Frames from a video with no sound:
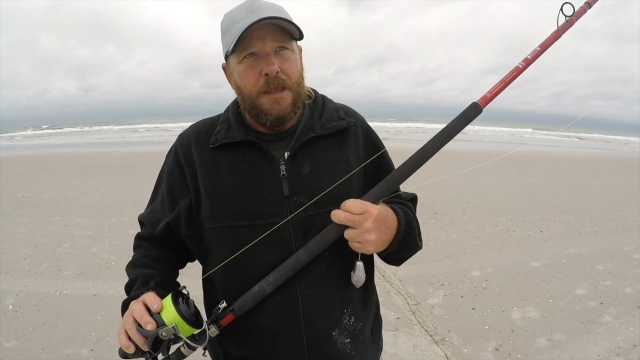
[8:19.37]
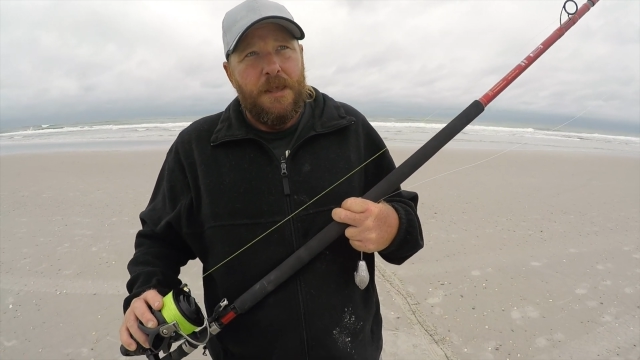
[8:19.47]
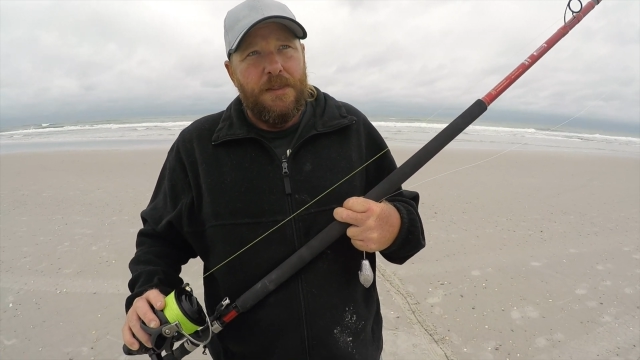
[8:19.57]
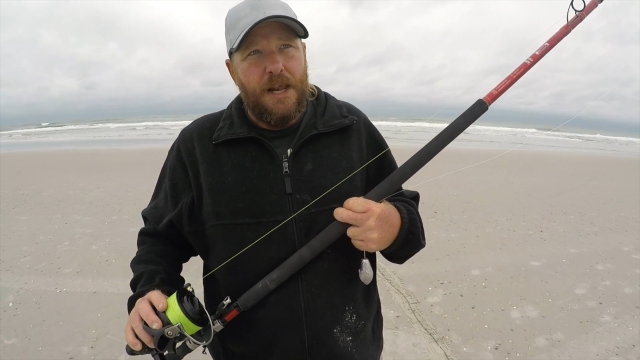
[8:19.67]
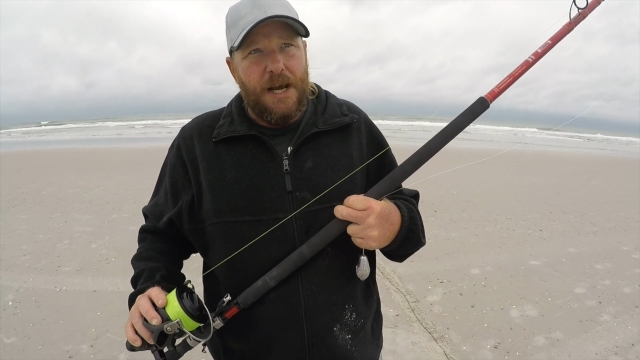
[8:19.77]

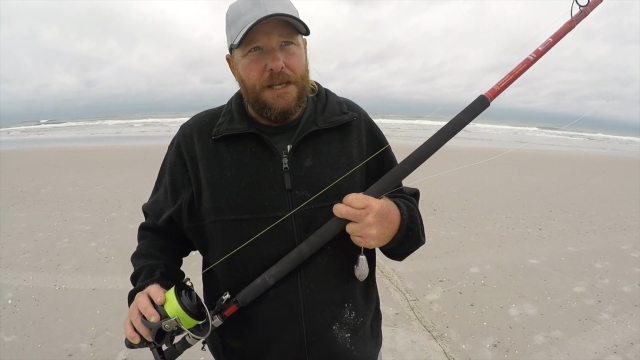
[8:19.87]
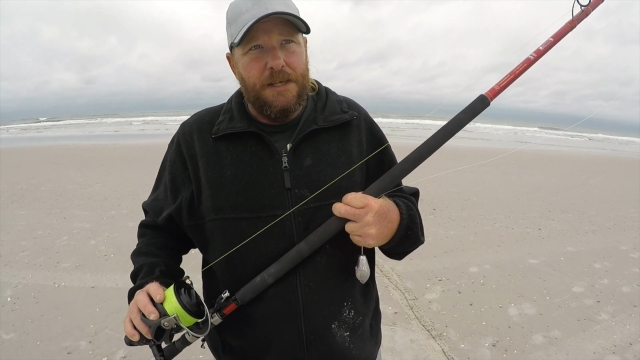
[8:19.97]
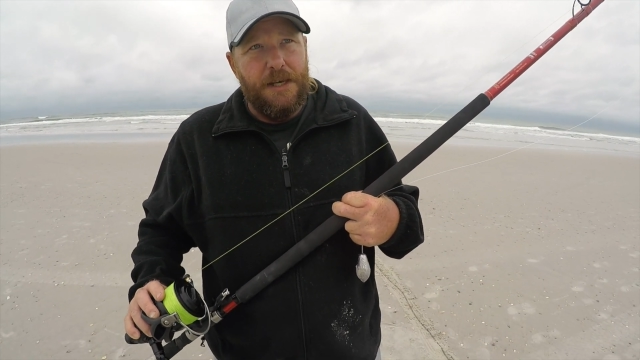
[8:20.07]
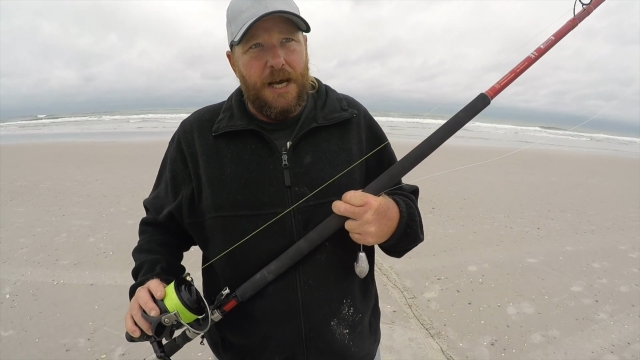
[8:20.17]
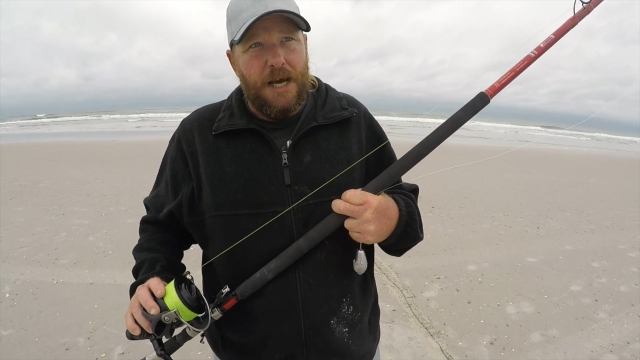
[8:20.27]
that I
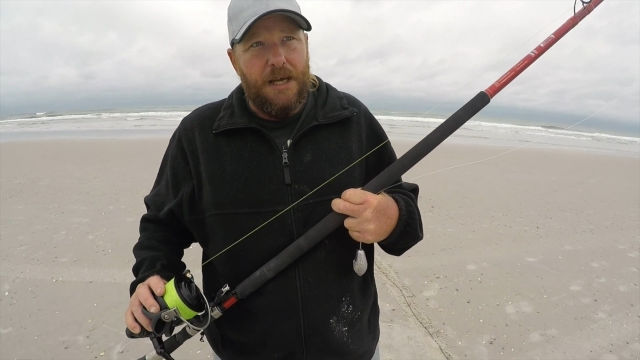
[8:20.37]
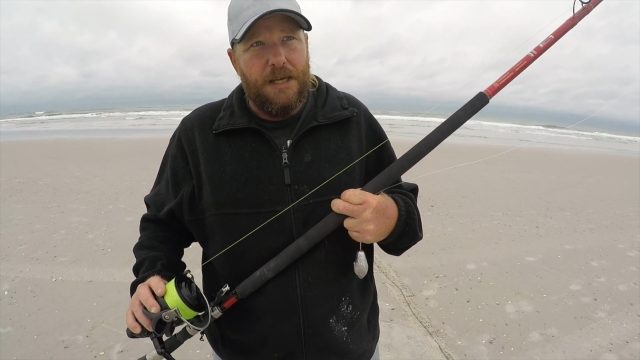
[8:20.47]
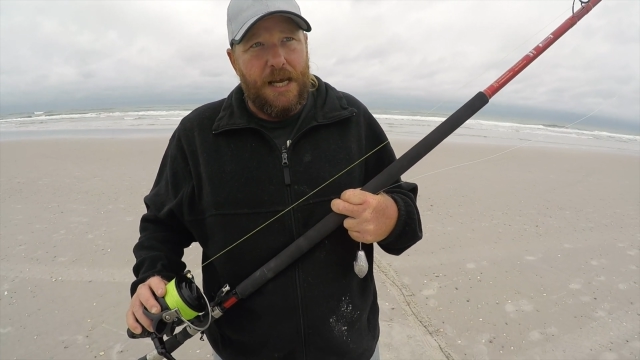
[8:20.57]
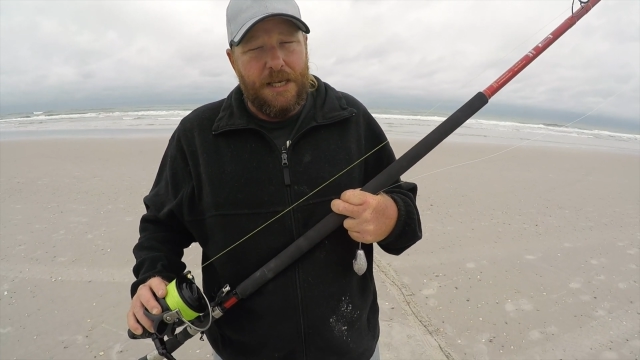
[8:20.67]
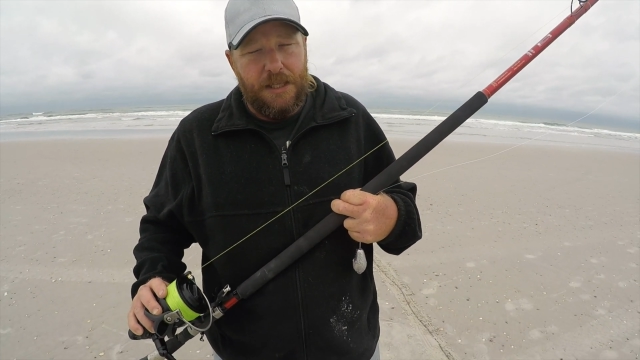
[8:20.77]

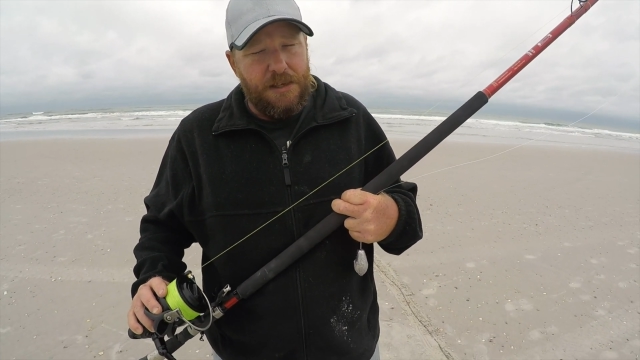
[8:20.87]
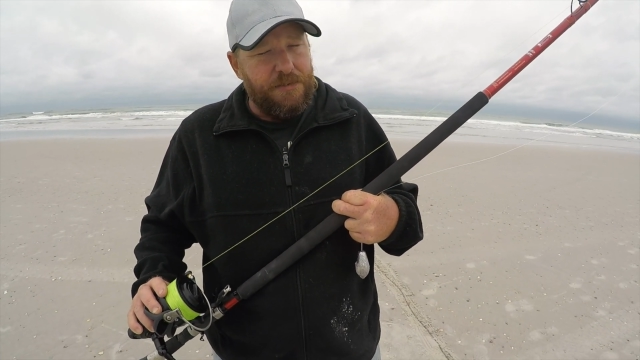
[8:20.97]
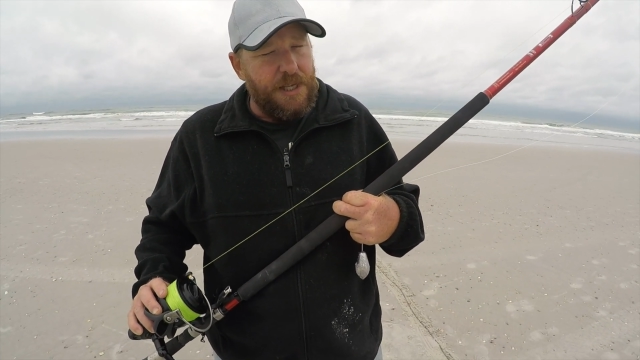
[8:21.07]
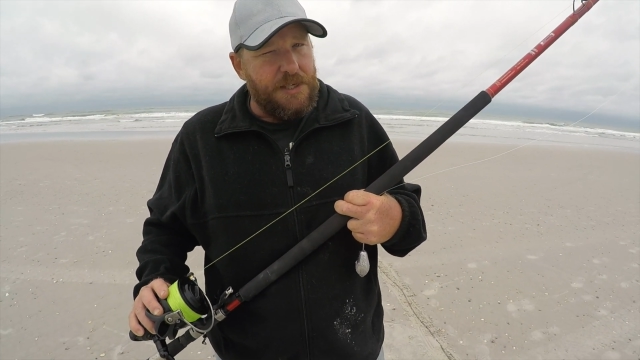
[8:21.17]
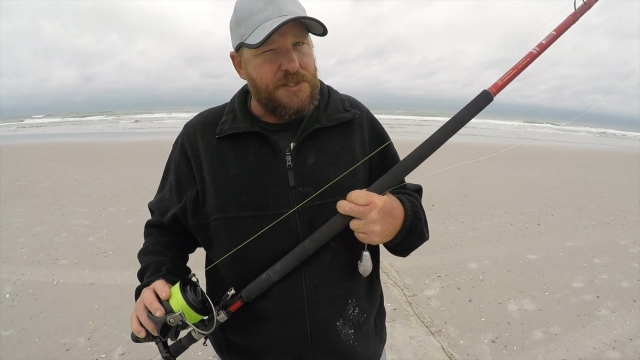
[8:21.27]
could leave
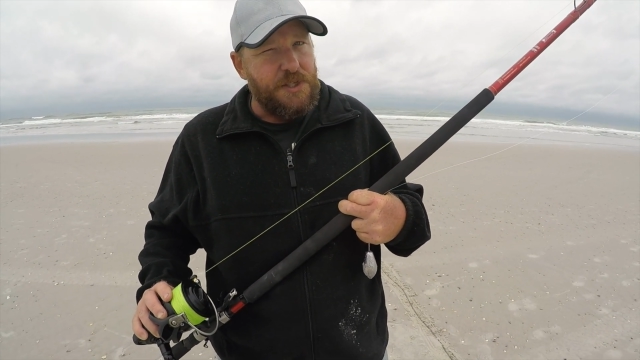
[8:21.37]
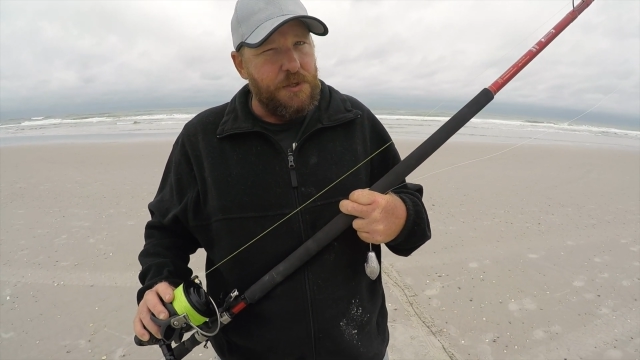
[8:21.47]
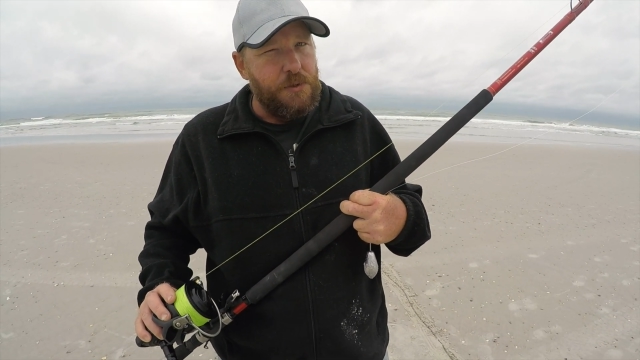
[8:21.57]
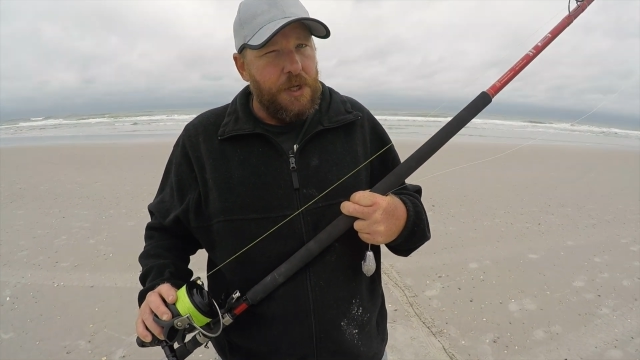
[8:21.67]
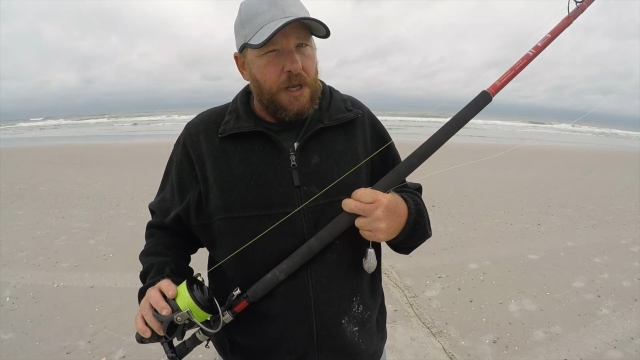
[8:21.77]
links to